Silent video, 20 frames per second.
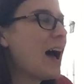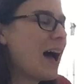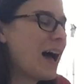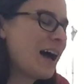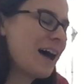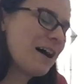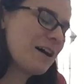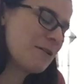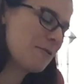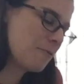
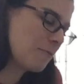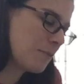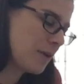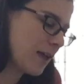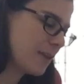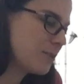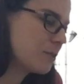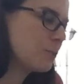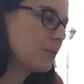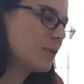
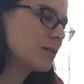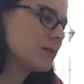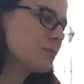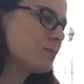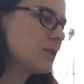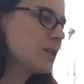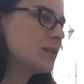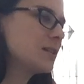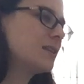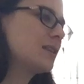And the reason
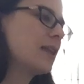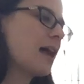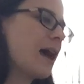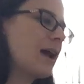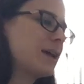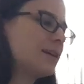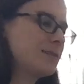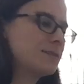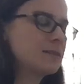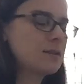we did
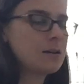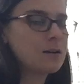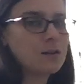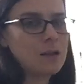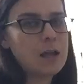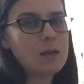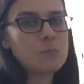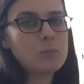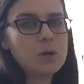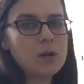that instead of
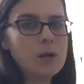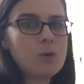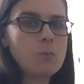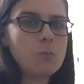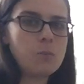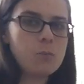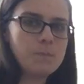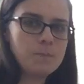like putting